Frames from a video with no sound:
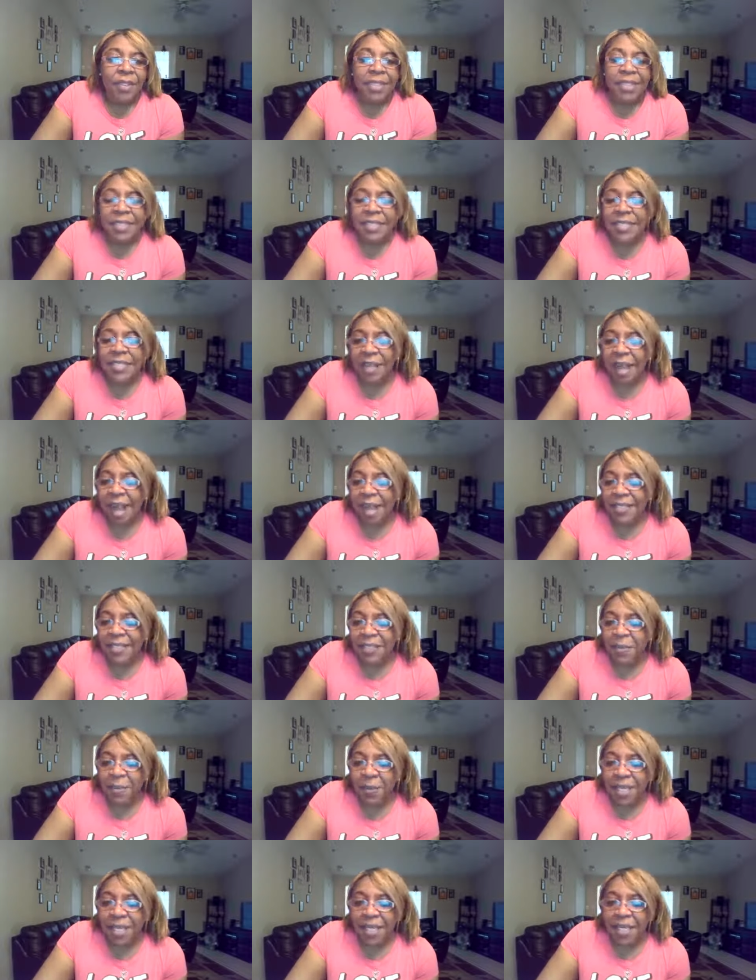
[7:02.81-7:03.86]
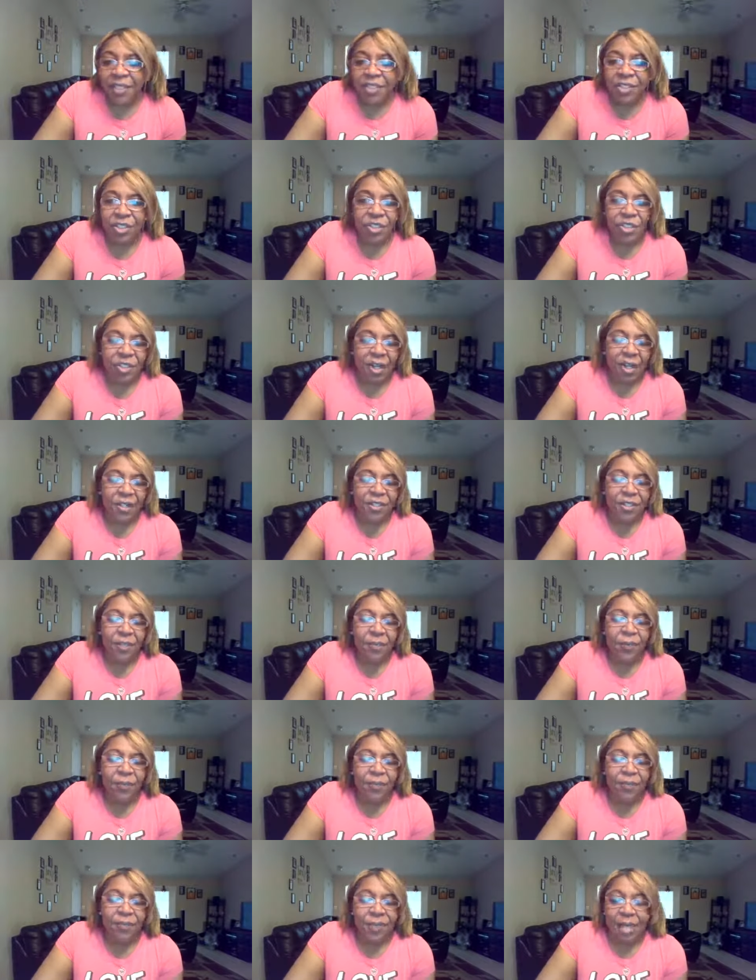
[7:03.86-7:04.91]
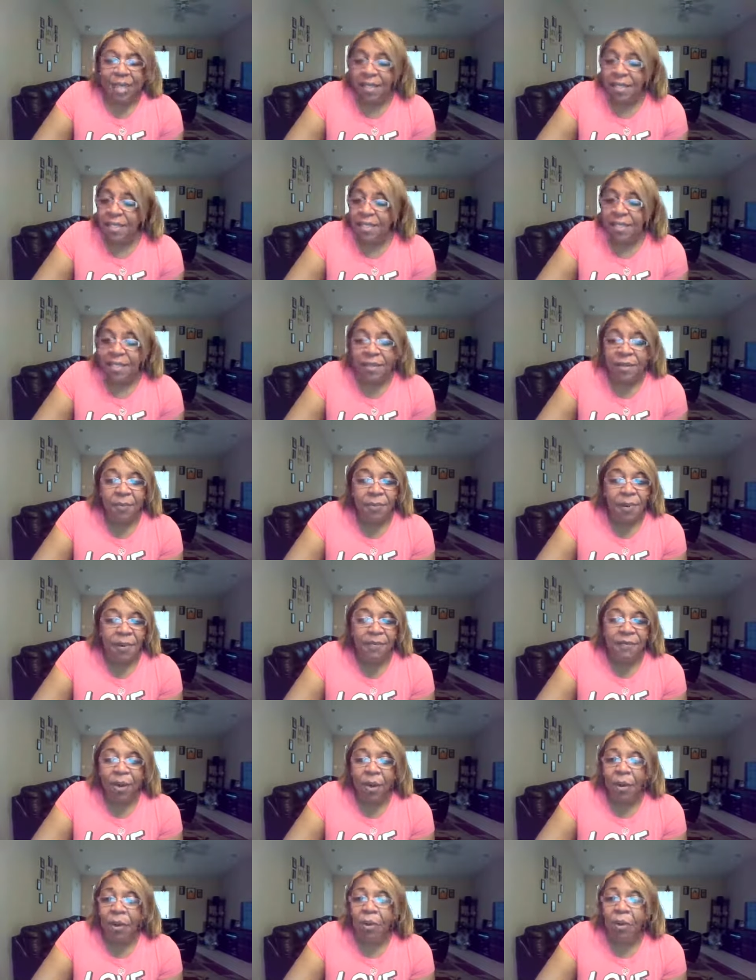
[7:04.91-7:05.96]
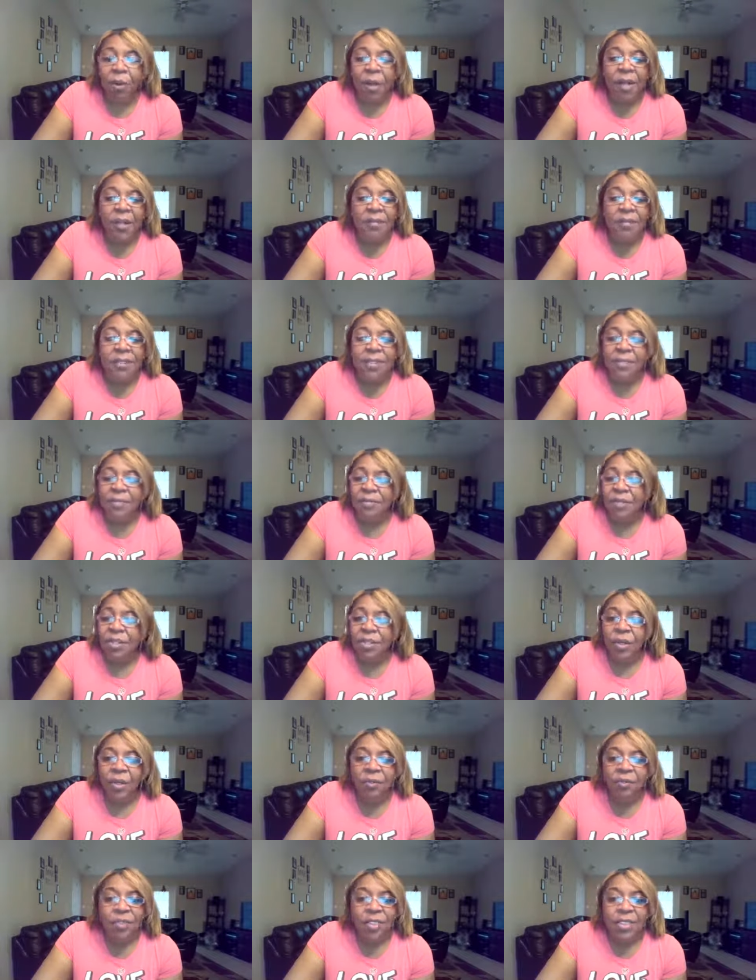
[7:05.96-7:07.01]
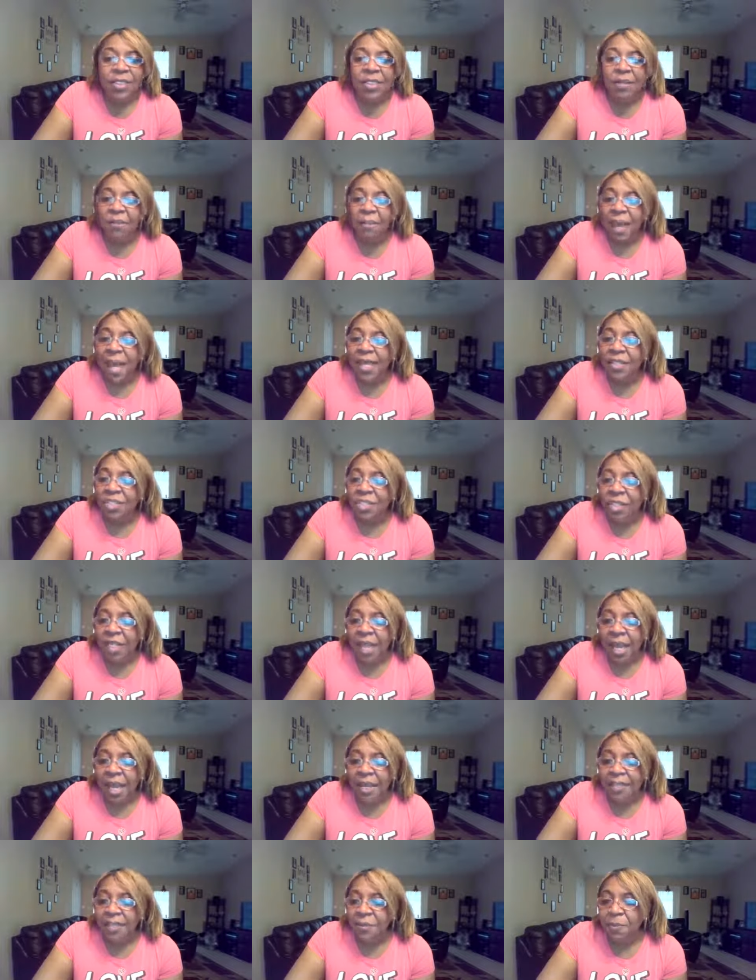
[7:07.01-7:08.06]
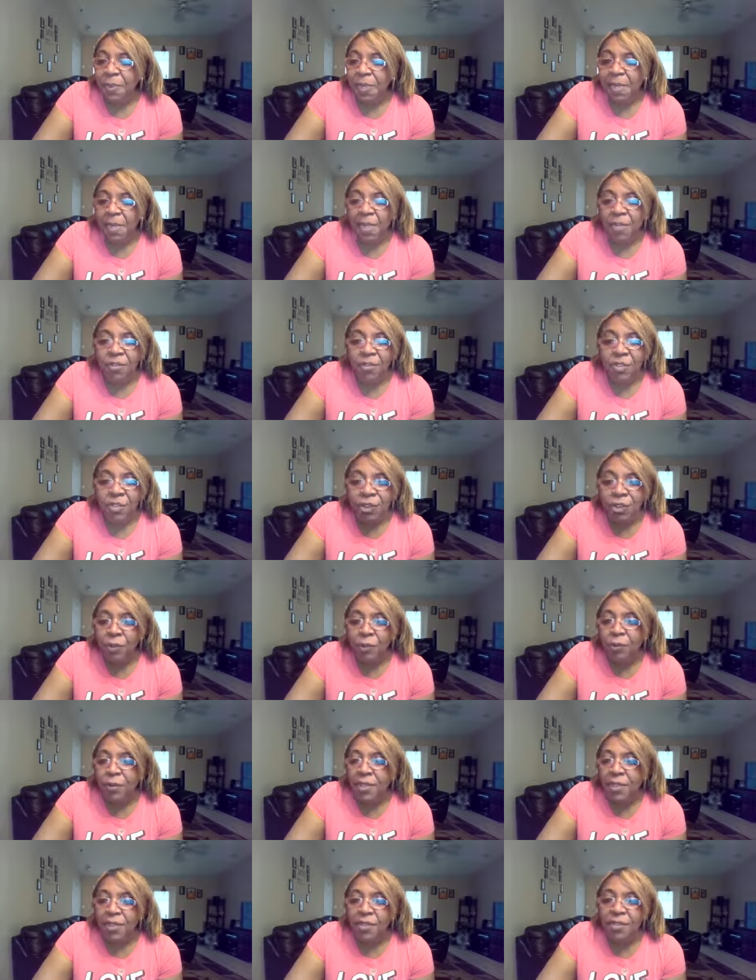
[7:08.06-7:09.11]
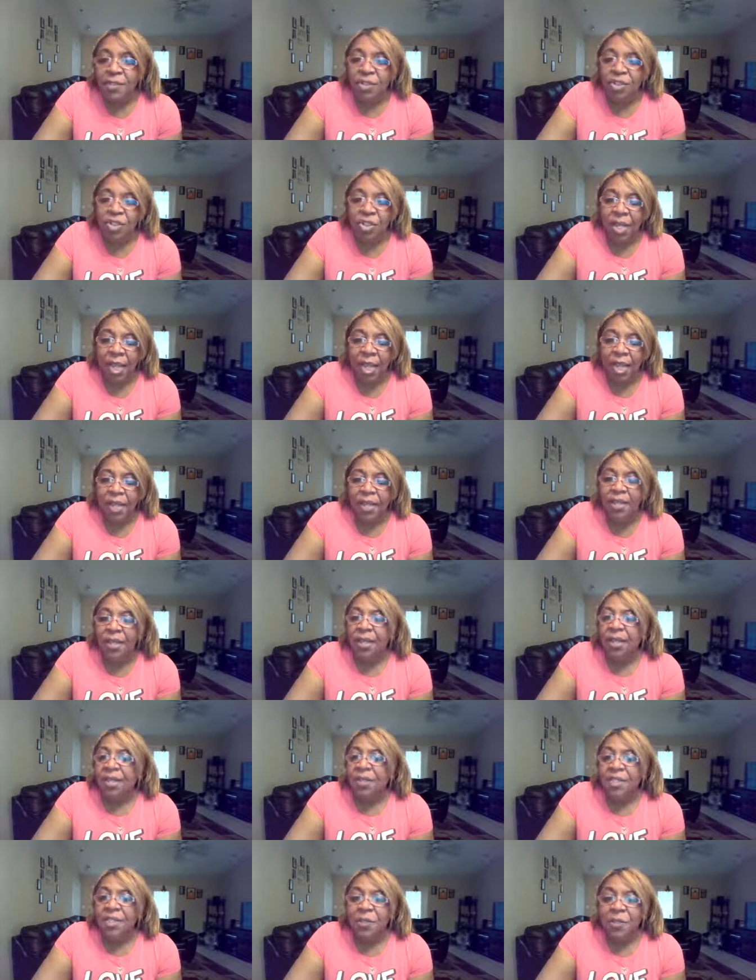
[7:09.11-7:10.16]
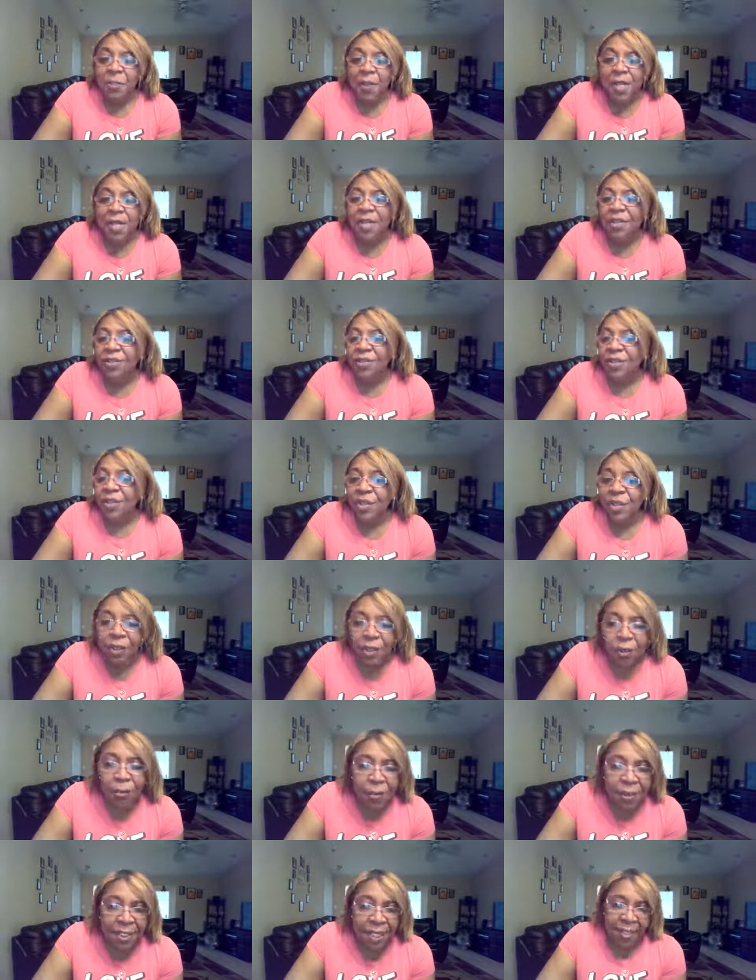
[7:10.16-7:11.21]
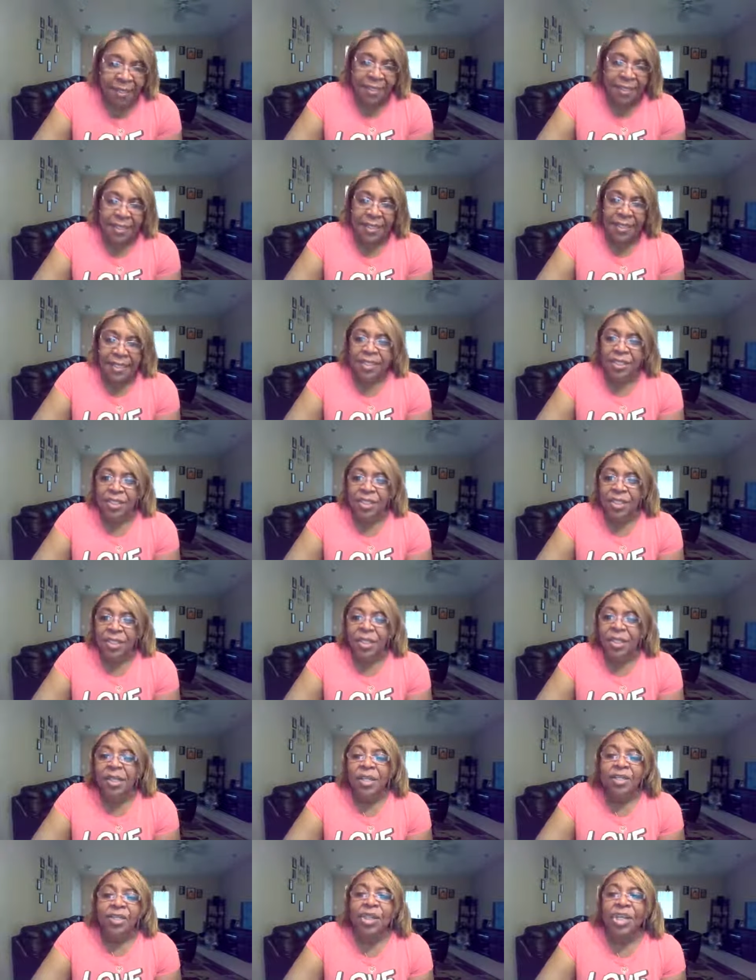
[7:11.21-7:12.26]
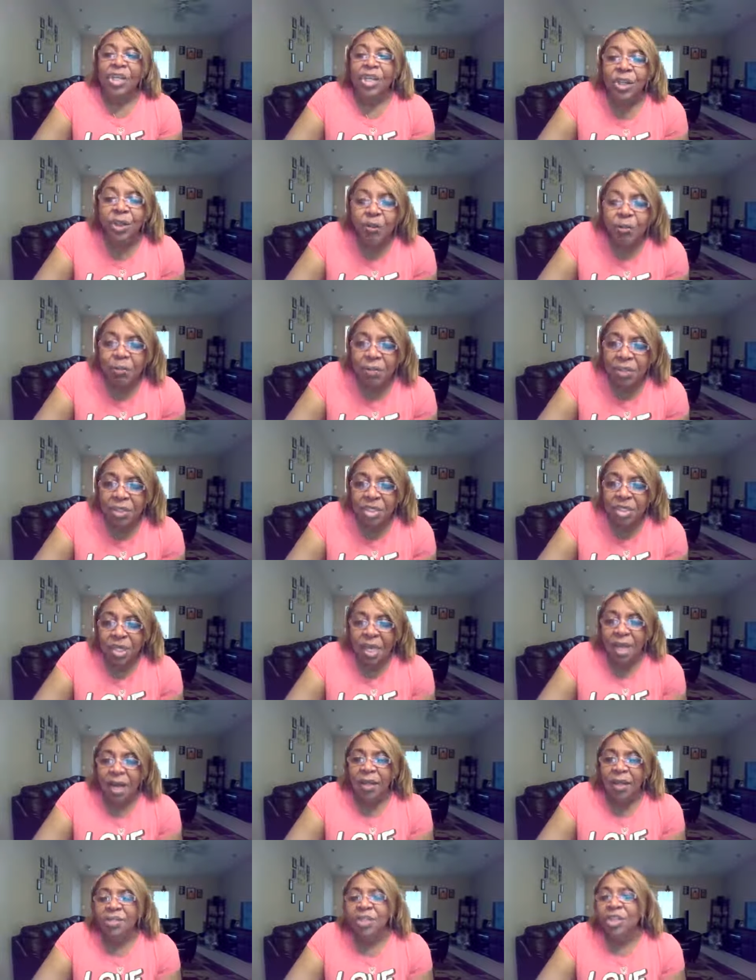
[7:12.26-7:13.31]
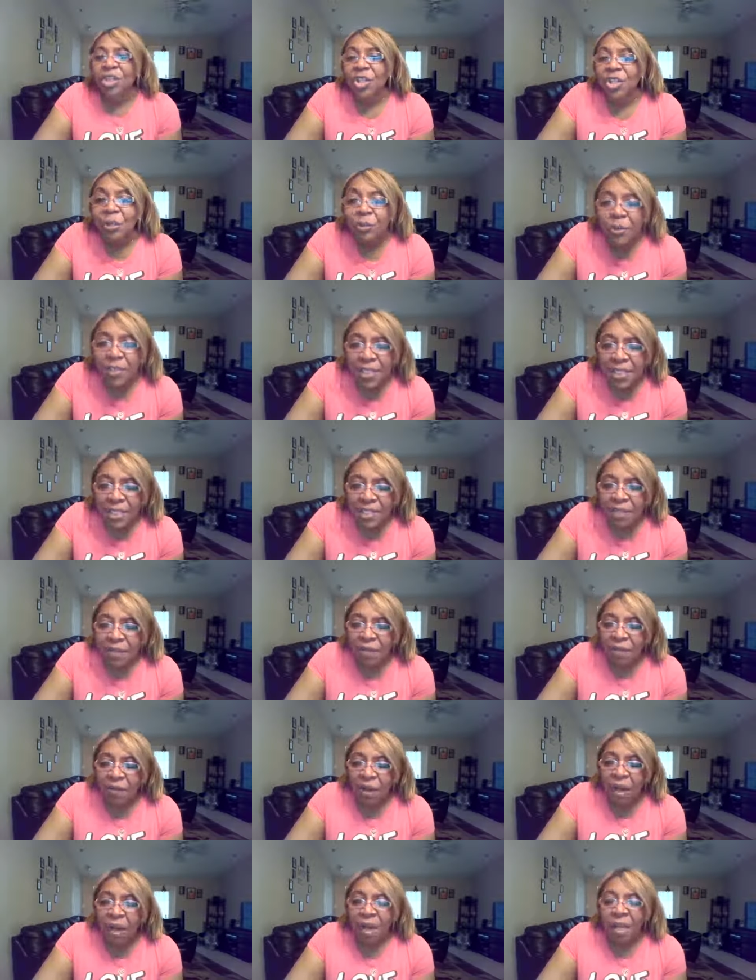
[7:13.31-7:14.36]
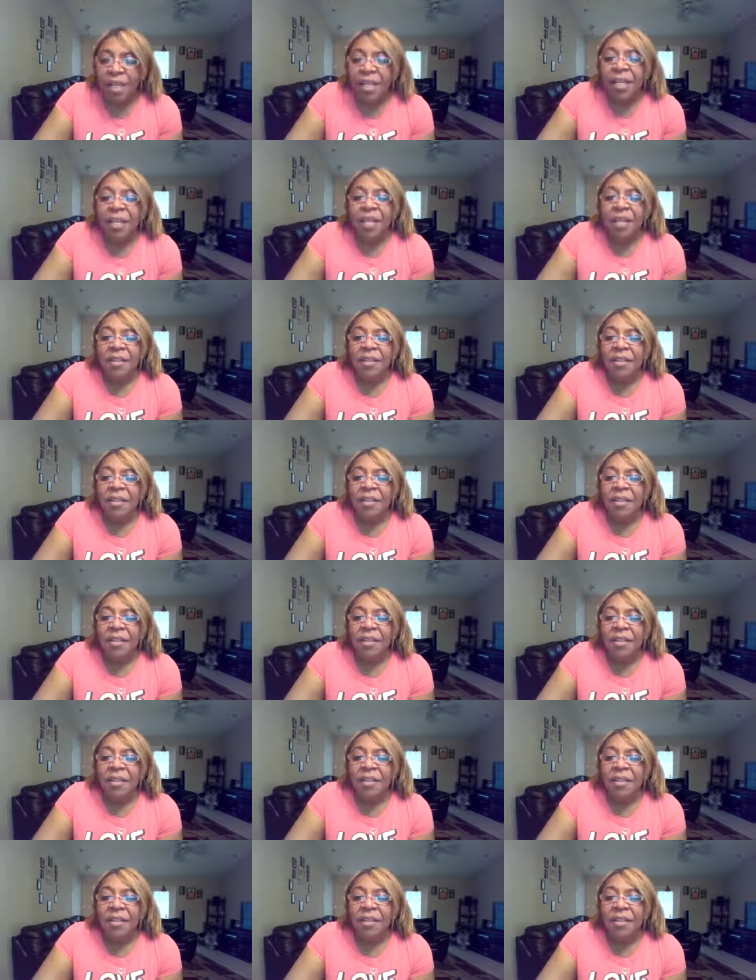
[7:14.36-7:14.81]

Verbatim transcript: This is God speaking to Joshua. And this could be very well, you know, just imagine God speaking to you, Sister Jade, speaking to you, Tatanisha, to you, Michelle, to you, Sister Vaughn.